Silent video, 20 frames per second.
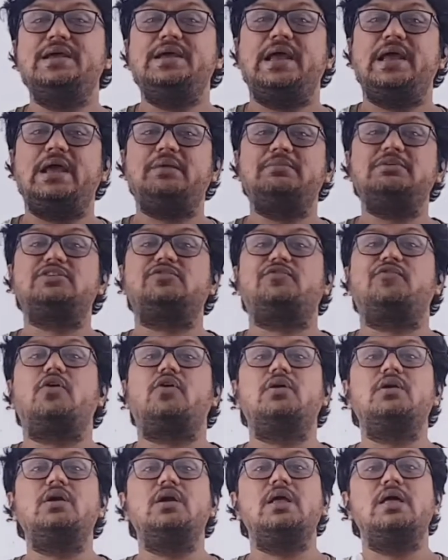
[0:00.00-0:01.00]
M is
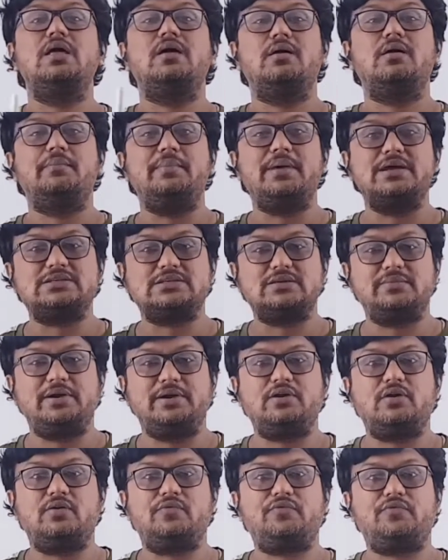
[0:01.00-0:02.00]
for
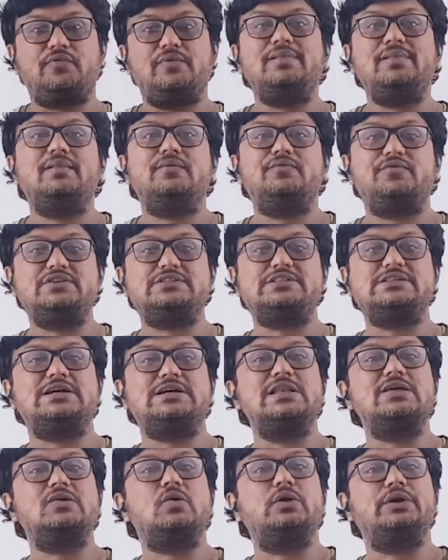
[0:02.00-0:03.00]
measurement of
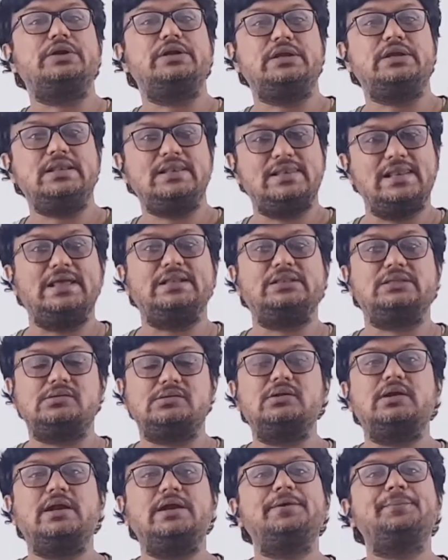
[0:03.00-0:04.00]
physical quantity,
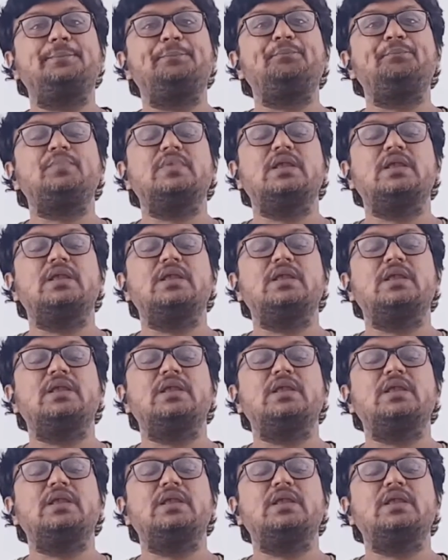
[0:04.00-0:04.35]
length, right?